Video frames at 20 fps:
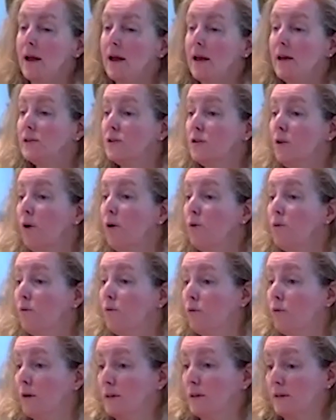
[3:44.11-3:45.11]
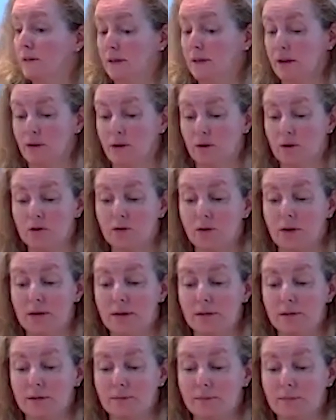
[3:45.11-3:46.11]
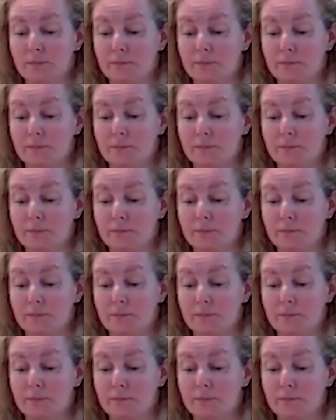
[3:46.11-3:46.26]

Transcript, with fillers: is known for its cedar trees.